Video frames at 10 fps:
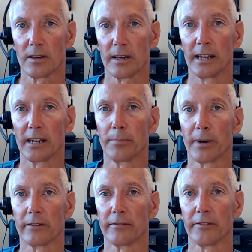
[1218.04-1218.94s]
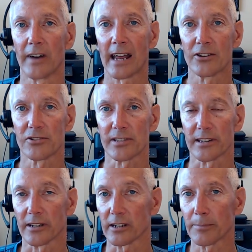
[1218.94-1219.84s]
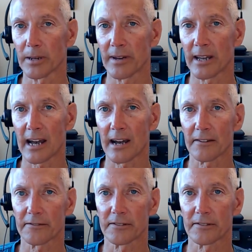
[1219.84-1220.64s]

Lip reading: any competitive advantages that a company may have,